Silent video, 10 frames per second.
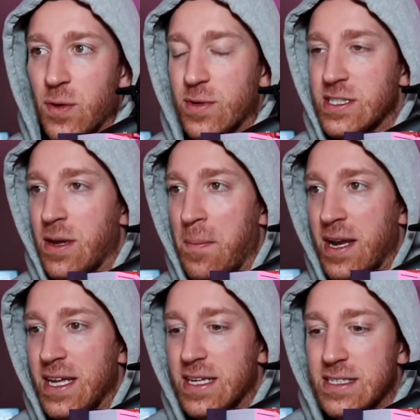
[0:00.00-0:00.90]
when
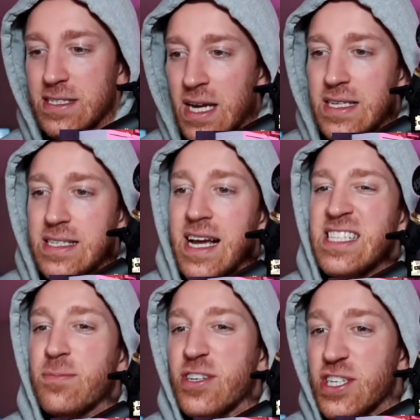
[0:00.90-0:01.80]
somebody is
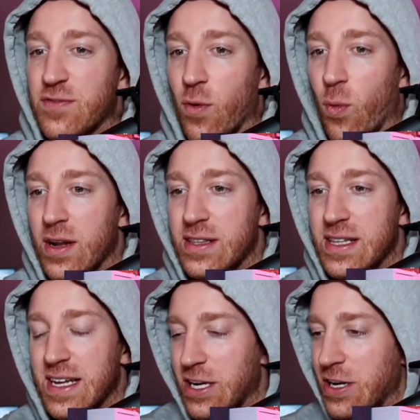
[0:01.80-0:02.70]
desperate just for one
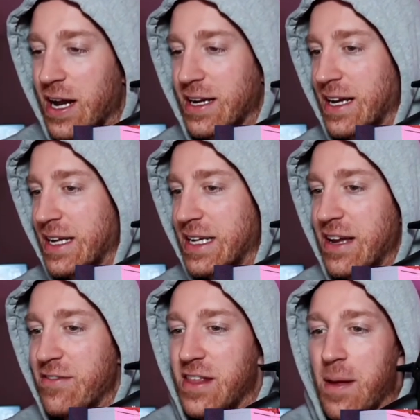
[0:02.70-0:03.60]
thing, you're not going to
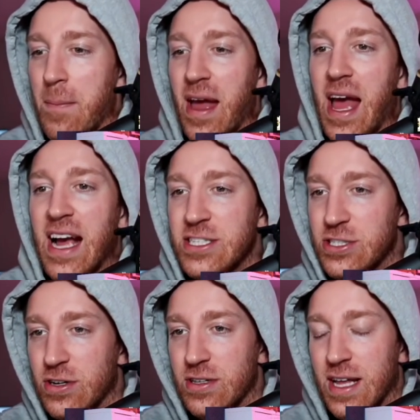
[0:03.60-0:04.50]
give them
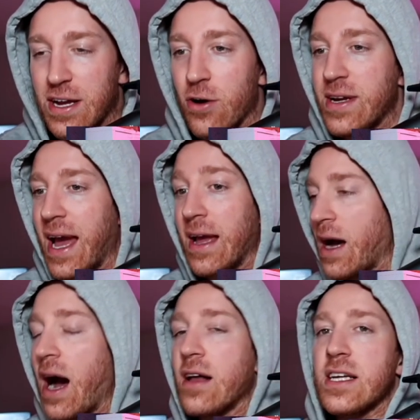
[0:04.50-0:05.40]
extra. Like, okay,
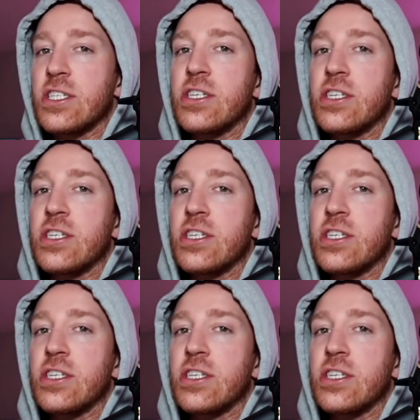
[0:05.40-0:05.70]
I'll let you.